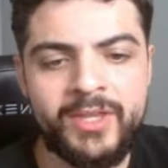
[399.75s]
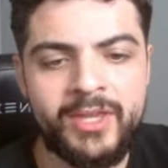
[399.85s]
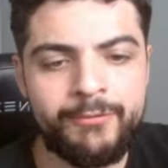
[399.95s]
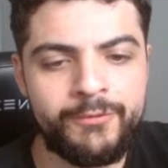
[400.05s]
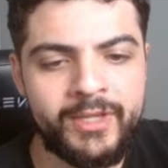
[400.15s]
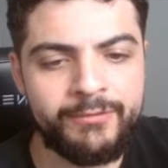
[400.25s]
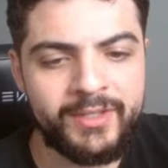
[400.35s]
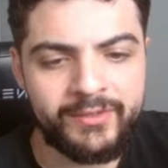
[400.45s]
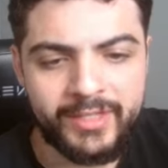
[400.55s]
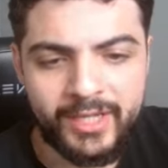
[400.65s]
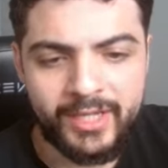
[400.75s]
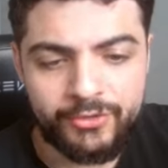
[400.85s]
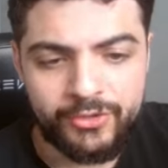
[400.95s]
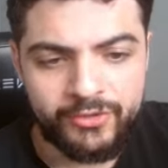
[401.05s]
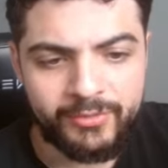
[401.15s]
If they're selling
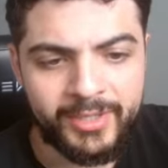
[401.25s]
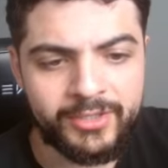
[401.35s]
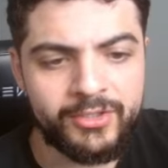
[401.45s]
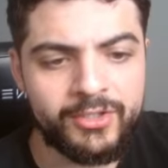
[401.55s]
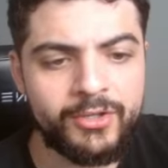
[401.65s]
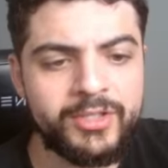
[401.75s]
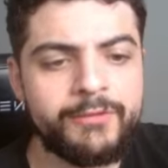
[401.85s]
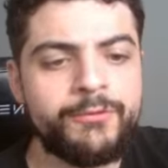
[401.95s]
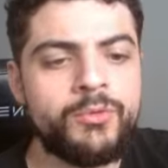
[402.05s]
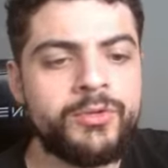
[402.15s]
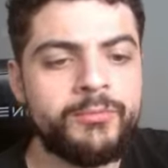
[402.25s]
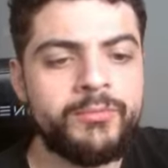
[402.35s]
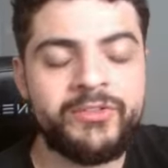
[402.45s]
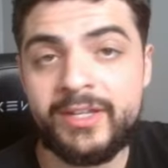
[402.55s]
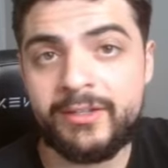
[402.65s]
100 units a month, you can only afford to
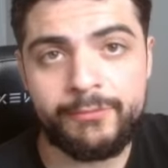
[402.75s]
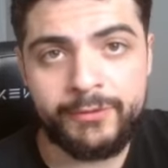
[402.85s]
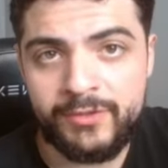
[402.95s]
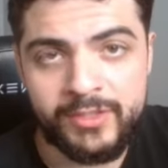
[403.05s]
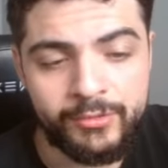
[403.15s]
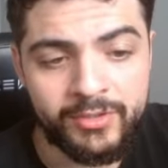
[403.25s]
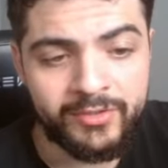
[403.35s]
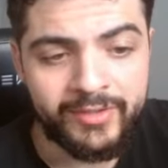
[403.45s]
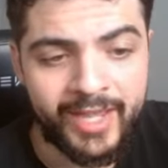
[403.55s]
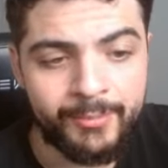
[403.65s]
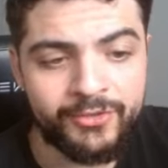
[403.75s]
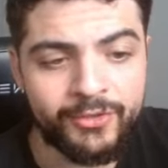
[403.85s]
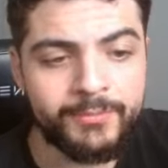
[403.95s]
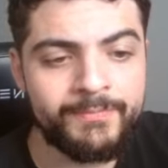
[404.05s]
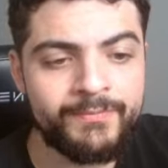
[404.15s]
send in 50 units to
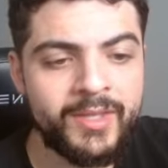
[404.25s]
Amazon,